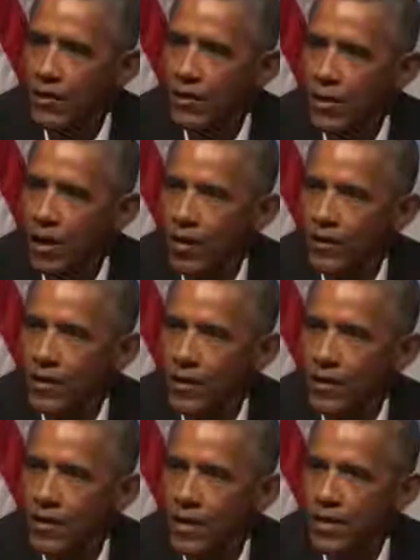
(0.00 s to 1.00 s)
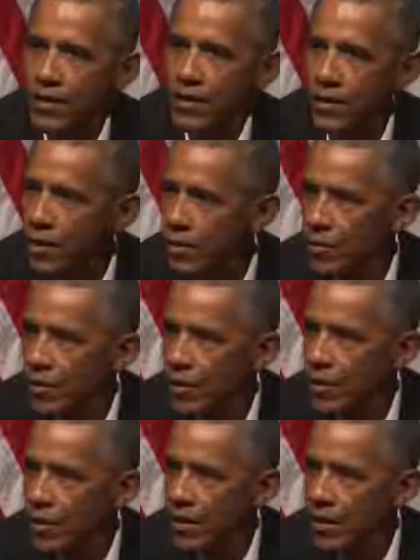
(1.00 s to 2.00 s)
too often is skewed
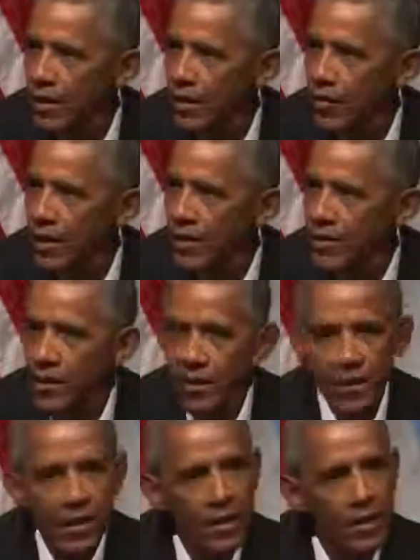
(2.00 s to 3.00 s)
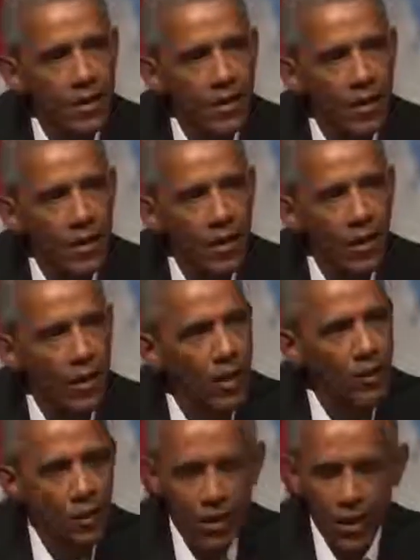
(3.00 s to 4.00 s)
in ways that are
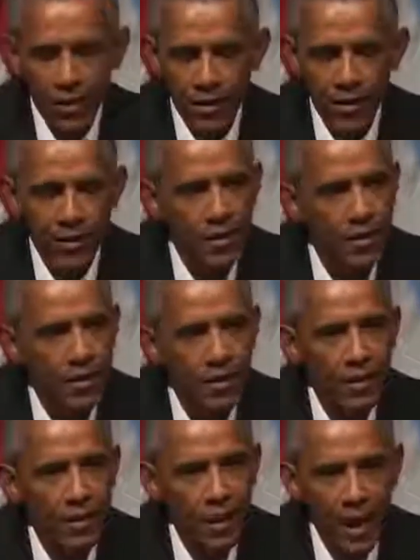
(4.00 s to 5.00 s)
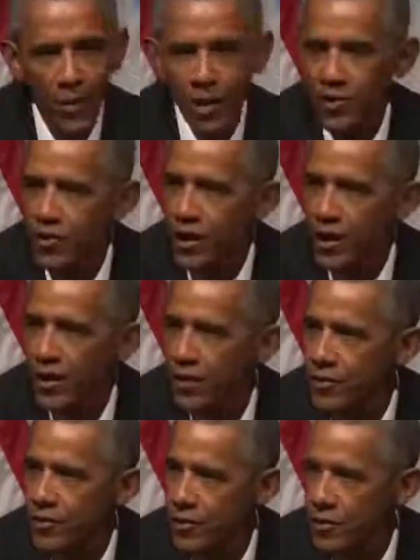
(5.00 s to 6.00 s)
unproductive, to climate
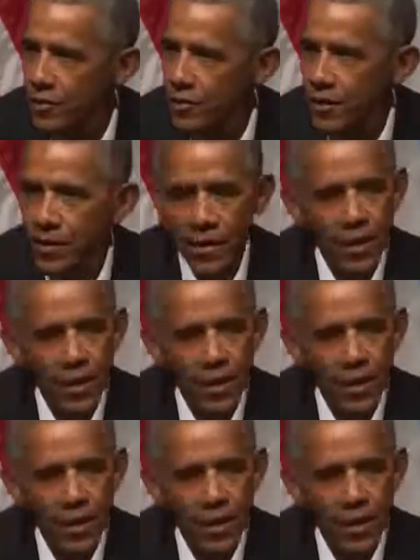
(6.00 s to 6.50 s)
change, to